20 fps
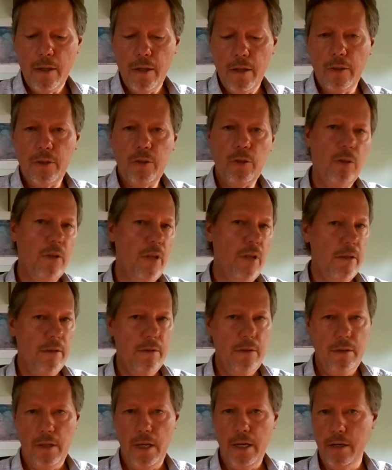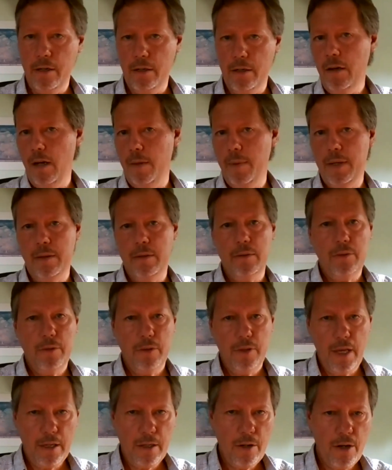Uh, so la- later, I mean,
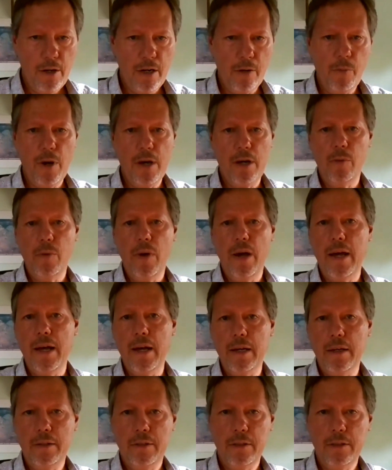so that kind of went away.